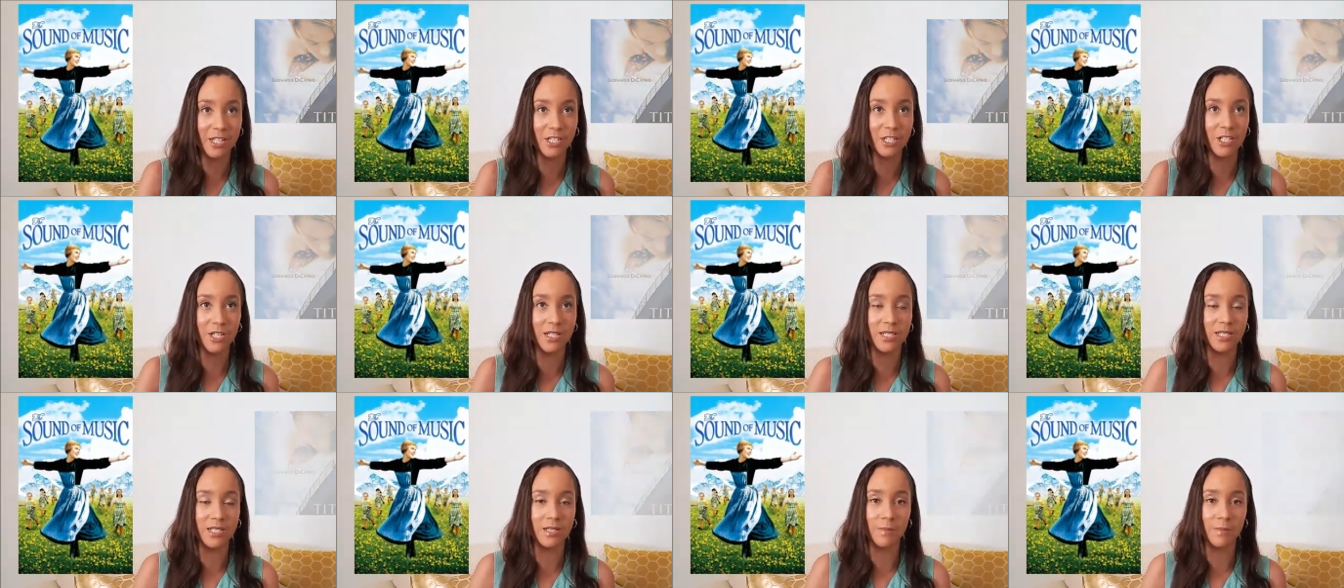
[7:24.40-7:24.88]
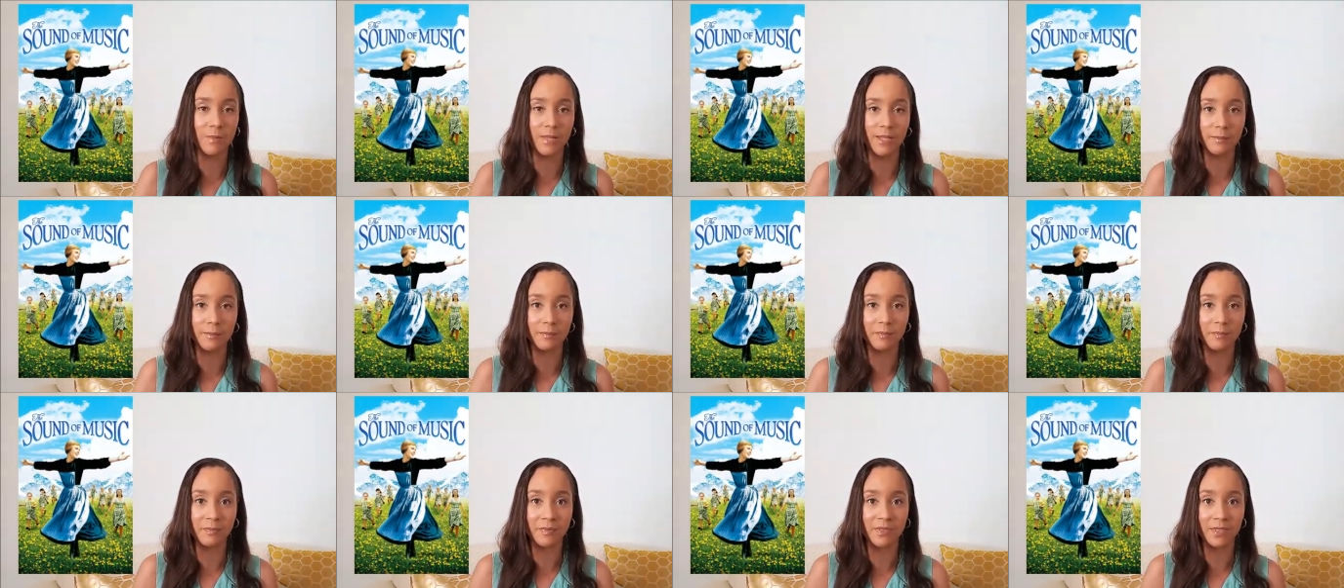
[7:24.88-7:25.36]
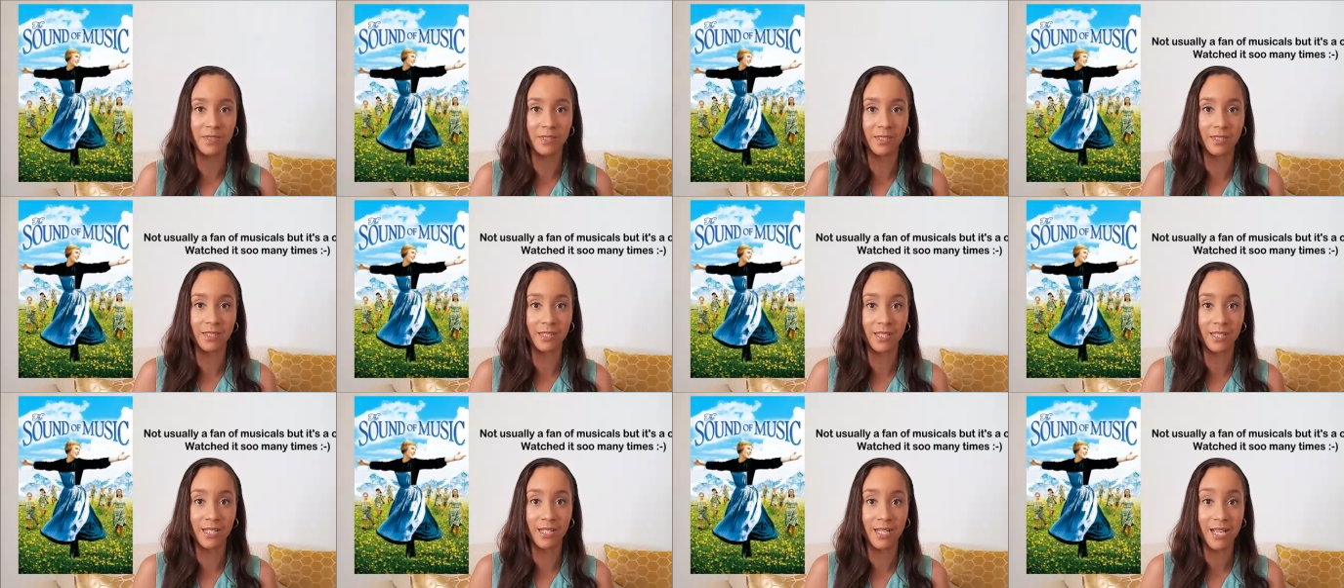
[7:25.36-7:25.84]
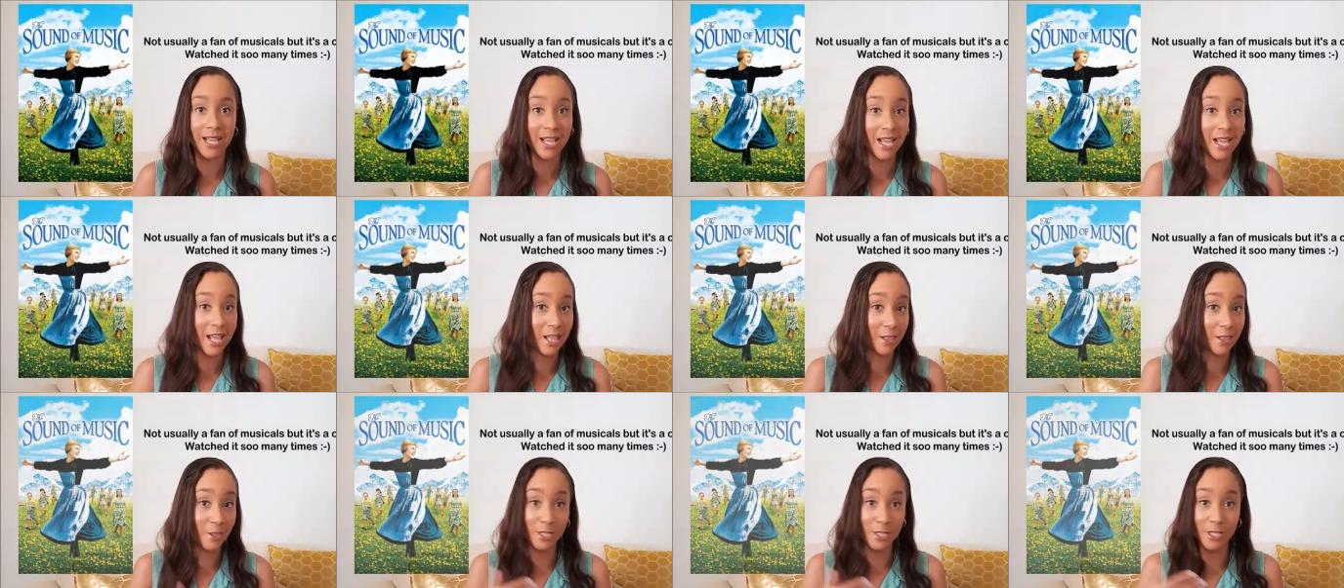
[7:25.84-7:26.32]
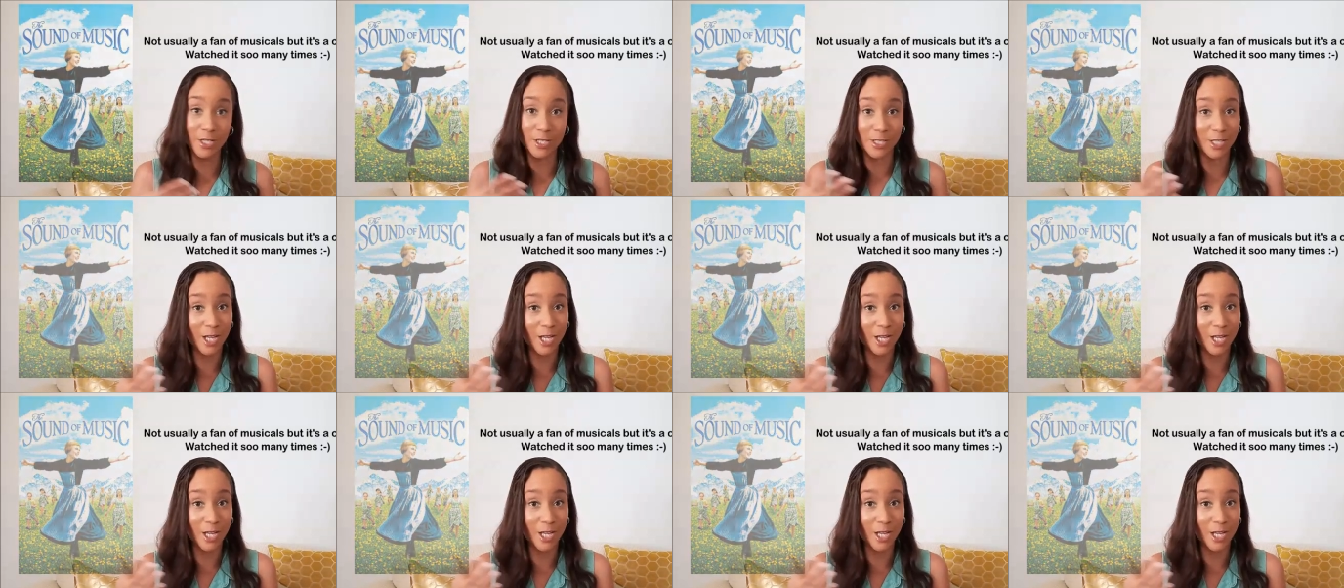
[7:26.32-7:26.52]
just a bit. These